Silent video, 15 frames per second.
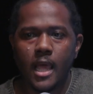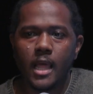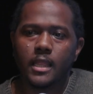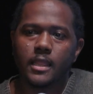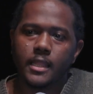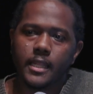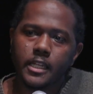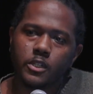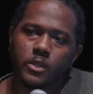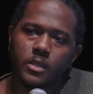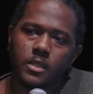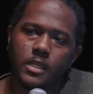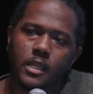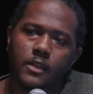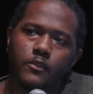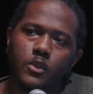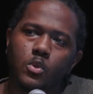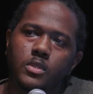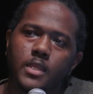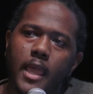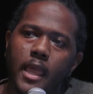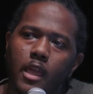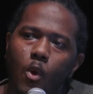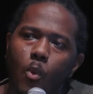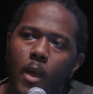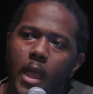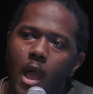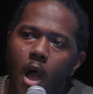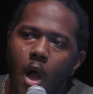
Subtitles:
literally if you take away